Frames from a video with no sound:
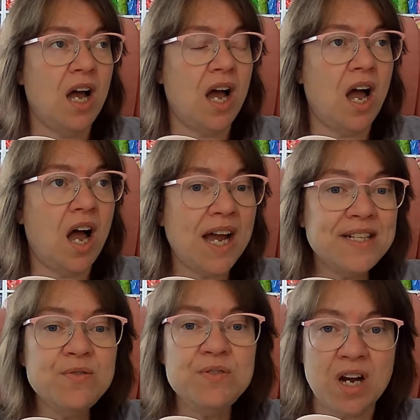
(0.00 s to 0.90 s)
I
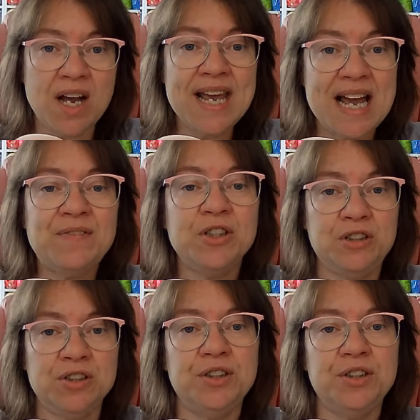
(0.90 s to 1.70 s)
do not have a good